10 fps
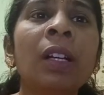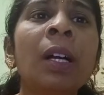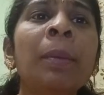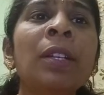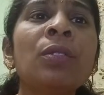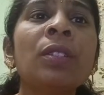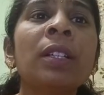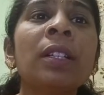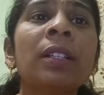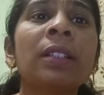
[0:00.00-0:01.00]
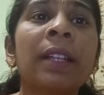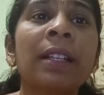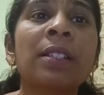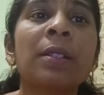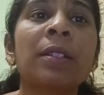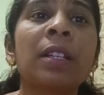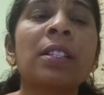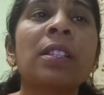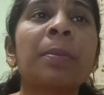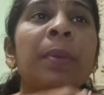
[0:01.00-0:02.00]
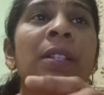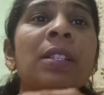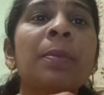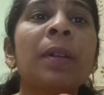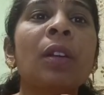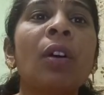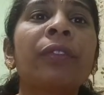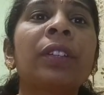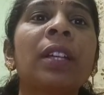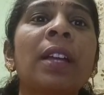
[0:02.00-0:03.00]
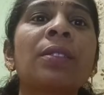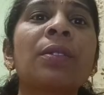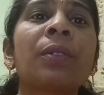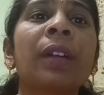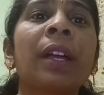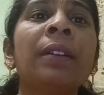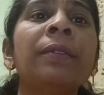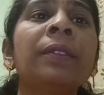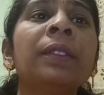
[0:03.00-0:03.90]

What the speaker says: coming to the next, that is the principle of the Dioscorea.